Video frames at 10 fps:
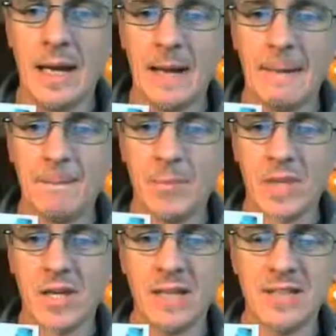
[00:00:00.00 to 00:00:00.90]

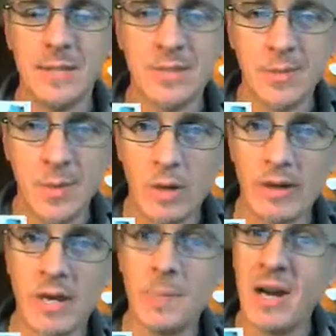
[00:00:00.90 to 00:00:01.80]
The guy seems to be
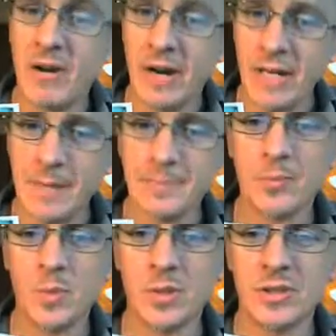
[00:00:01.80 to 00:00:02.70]
wearing a beret,
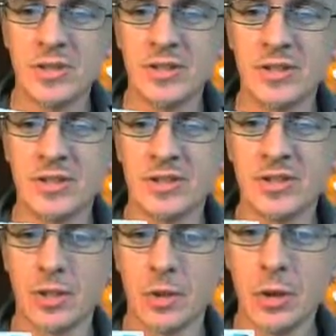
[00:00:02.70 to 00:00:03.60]
which
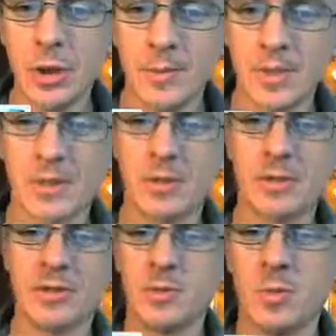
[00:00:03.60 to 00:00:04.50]
is good
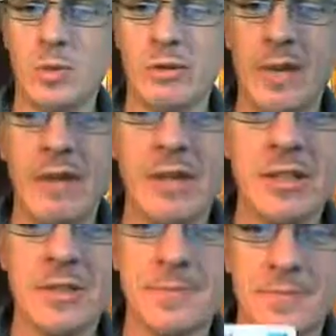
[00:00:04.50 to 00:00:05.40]
because we're in Paris,